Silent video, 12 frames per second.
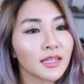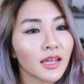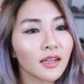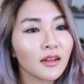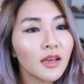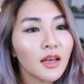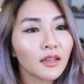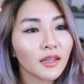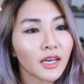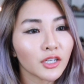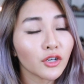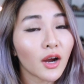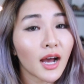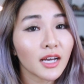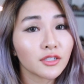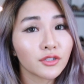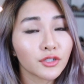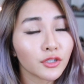then like your
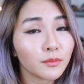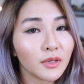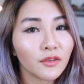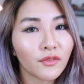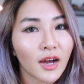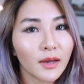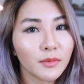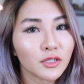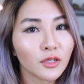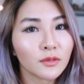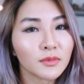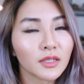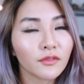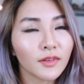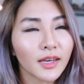eyes should be fine in terms of